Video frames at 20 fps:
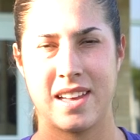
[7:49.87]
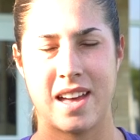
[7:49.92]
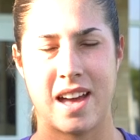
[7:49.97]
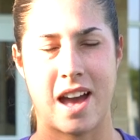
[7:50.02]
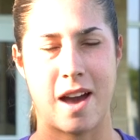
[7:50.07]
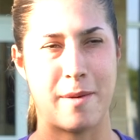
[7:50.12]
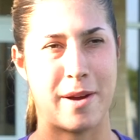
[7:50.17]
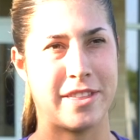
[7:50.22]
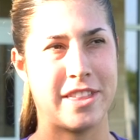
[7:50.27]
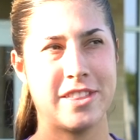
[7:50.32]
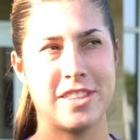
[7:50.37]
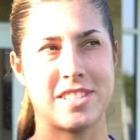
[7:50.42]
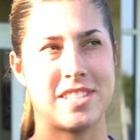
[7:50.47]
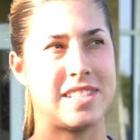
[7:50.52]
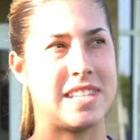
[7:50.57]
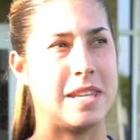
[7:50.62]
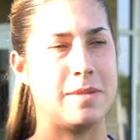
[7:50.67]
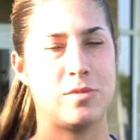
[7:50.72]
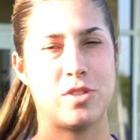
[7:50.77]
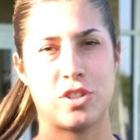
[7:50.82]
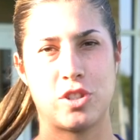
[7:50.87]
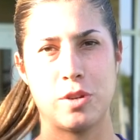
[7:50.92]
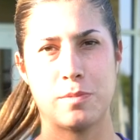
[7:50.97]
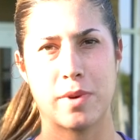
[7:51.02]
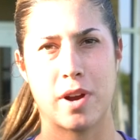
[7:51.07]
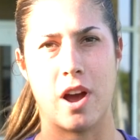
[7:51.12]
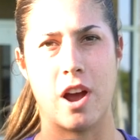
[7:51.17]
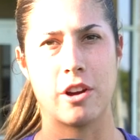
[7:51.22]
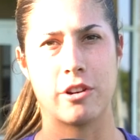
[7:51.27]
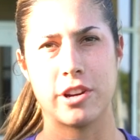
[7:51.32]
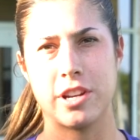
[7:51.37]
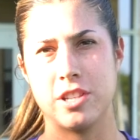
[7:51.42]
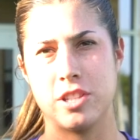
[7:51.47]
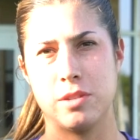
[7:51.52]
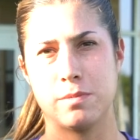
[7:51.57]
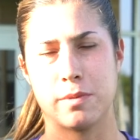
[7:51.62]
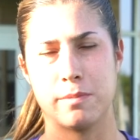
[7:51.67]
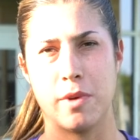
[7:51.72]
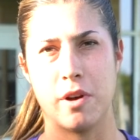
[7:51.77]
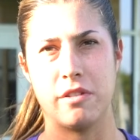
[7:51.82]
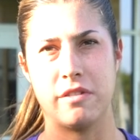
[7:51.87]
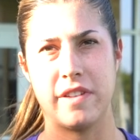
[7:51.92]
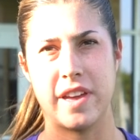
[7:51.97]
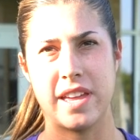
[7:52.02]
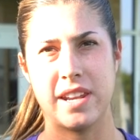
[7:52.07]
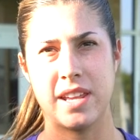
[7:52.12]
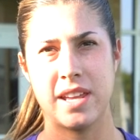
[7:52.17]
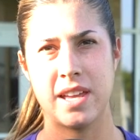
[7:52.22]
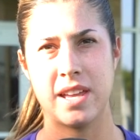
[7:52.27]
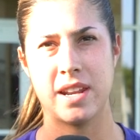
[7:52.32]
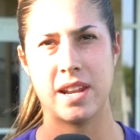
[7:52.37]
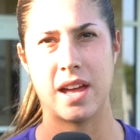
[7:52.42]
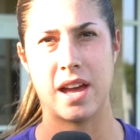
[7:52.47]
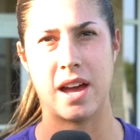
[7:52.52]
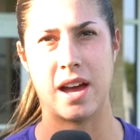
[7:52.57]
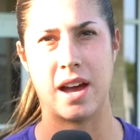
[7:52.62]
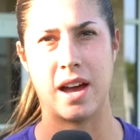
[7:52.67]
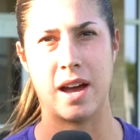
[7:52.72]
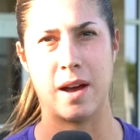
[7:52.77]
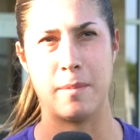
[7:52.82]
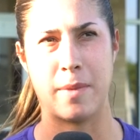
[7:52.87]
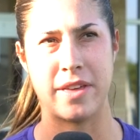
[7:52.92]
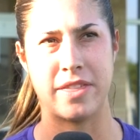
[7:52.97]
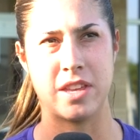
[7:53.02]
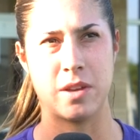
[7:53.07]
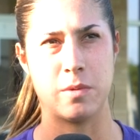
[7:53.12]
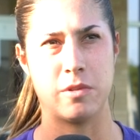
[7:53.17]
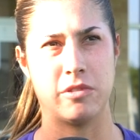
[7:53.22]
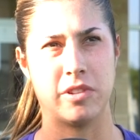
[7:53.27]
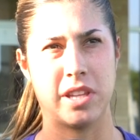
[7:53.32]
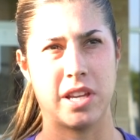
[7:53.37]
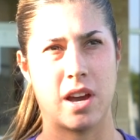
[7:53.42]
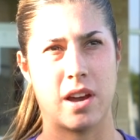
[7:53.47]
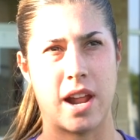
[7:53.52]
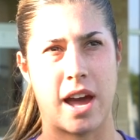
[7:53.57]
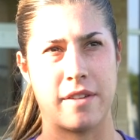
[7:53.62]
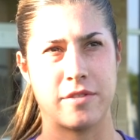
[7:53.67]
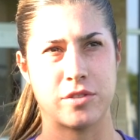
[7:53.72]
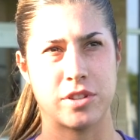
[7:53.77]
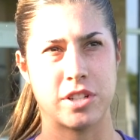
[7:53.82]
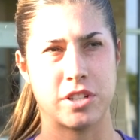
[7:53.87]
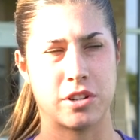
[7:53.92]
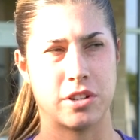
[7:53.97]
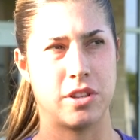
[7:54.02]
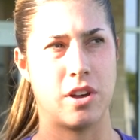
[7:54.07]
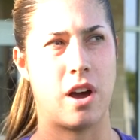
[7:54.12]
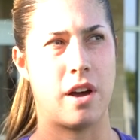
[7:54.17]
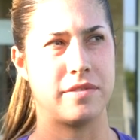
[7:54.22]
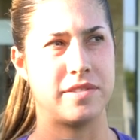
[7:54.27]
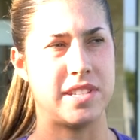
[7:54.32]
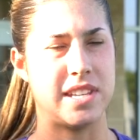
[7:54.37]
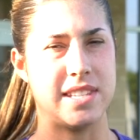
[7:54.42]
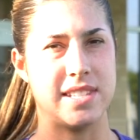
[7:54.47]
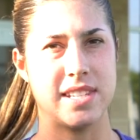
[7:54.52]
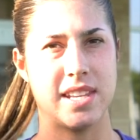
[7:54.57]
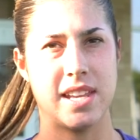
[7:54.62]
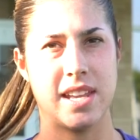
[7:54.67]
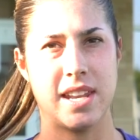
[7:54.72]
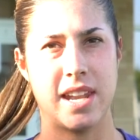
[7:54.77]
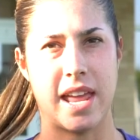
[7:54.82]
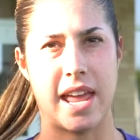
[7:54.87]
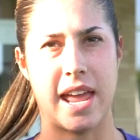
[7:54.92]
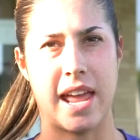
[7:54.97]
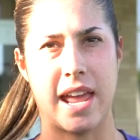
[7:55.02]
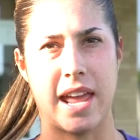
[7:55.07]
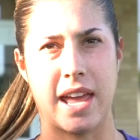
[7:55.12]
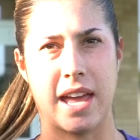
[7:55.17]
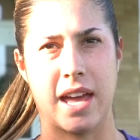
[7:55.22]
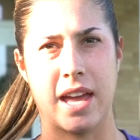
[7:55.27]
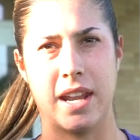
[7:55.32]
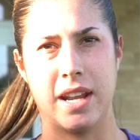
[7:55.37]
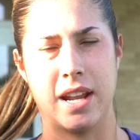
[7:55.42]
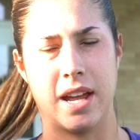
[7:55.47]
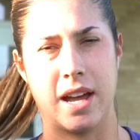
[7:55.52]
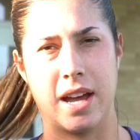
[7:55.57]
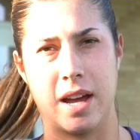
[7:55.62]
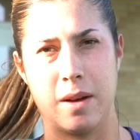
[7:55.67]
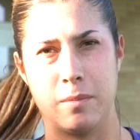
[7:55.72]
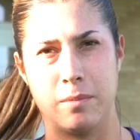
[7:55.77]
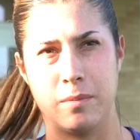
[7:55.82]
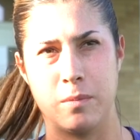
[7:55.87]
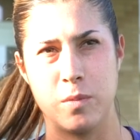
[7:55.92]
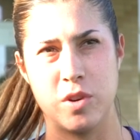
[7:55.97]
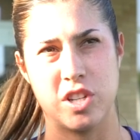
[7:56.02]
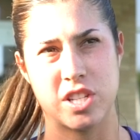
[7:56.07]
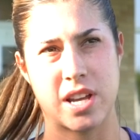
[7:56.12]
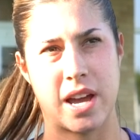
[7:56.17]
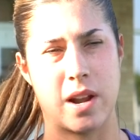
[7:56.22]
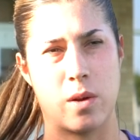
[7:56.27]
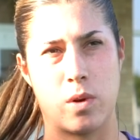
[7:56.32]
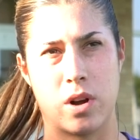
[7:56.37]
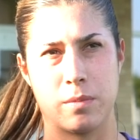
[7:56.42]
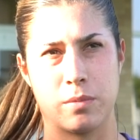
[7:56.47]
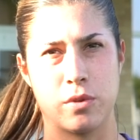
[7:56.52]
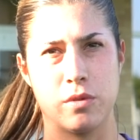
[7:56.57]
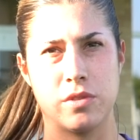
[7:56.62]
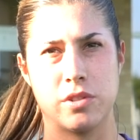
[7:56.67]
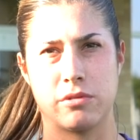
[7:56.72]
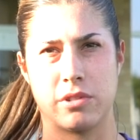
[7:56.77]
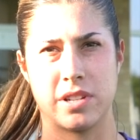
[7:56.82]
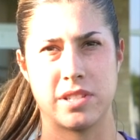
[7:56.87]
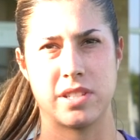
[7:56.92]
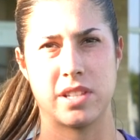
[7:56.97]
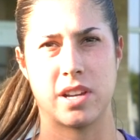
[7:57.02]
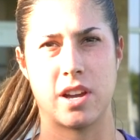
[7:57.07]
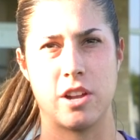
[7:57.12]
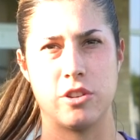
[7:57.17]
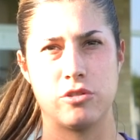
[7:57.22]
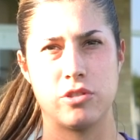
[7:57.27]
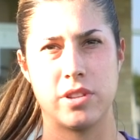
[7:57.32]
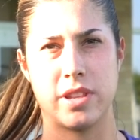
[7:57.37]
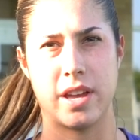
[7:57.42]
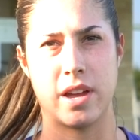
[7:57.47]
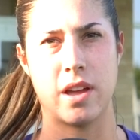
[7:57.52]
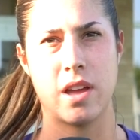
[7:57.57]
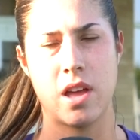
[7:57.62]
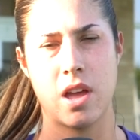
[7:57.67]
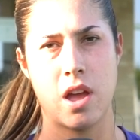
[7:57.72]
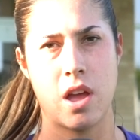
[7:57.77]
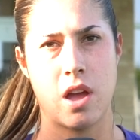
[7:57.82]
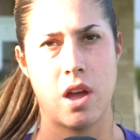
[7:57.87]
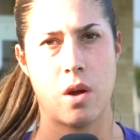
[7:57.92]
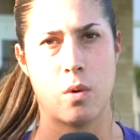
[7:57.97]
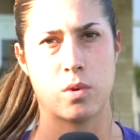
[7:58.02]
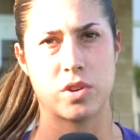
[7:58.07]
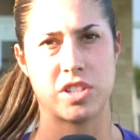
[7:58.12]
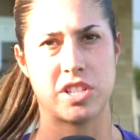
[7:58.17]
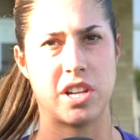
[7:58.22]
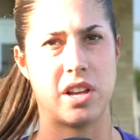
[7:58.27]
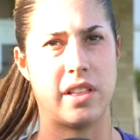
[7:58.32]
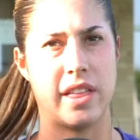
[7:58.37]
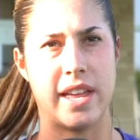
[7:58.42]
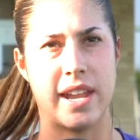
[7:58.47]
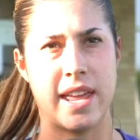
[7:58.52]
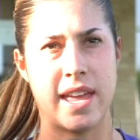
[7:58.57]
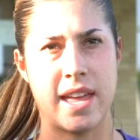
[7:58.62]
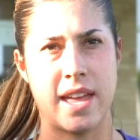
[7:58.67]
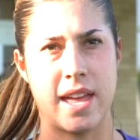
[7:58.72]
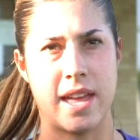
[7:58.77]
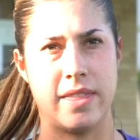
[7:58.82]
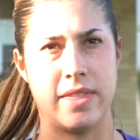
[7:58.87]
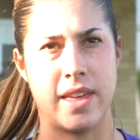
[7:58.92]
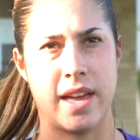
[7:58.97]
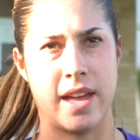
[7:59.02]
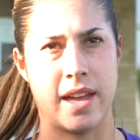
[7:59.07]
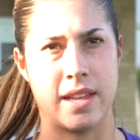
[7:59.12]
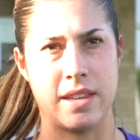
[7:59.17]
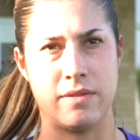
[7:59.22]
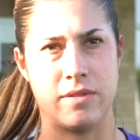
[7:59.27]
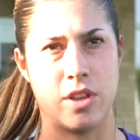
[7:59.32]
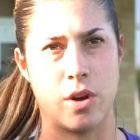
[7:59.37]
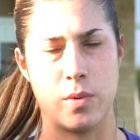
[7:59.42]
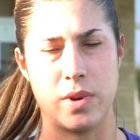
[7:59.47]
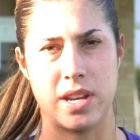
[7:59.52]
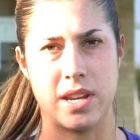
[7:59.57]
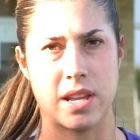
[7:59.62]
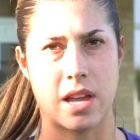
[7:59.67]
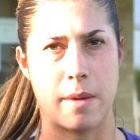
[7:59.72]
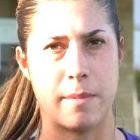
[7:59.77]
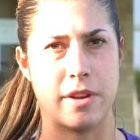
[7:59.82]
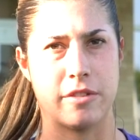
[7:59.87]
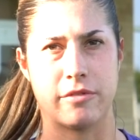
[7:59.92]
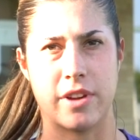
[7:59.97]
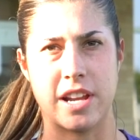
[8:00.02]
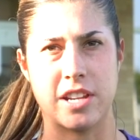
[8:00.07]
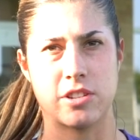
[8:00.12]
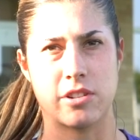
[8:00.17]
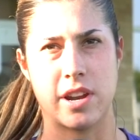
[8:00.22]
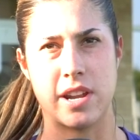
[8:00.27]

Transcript: I think this team's just super hungry and super motivated. I think we really got after it during the off season, and we just kind of want to prove to the rest of the country that we're still in it, and that even though we didn't come in ranked or